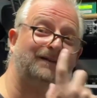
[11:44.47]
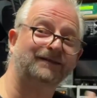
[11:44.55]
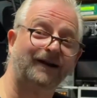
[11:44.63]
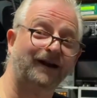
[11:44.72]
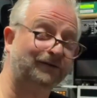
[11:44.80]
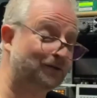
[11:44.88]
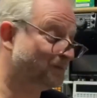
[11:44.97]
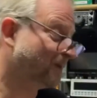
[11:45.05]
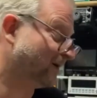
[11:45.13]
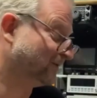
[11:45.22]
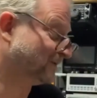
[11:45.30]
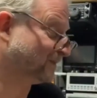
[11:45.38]
try to
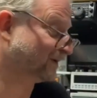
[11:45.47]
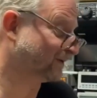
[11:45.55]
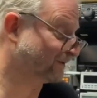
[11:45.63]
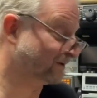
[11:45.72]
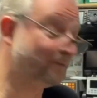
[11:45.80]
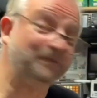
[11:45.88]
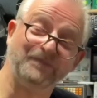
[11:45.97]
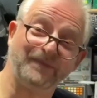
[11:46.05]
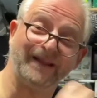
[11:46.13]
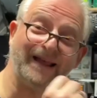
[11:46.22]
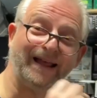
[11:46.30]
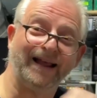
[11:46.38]
blow the balloon.
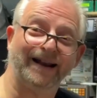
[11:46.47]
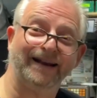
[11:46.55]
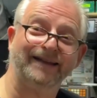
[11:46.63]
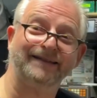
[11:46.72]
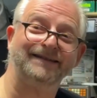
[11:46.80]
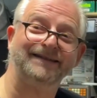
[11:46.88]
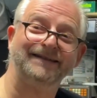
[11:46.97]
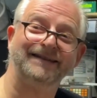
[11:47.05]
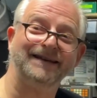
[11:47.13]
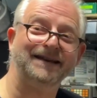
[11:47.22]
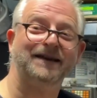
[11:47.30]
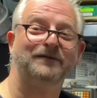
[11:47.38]
Let's
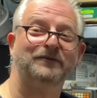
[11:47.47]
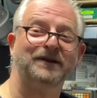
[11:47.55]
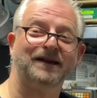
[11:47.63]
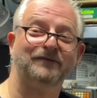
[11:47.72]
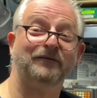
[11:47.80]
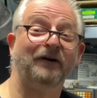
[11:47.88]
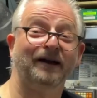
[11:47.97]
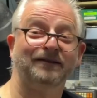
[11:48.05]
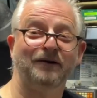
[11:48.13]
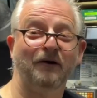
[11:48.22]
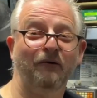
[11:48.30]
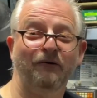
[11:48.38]
see if we can find
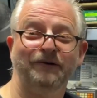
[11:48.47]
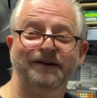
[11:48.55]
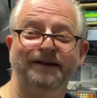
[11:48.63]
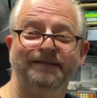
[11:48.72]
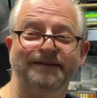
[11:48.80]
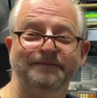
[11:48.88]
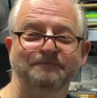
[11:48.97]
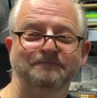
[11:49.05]
the hole or not.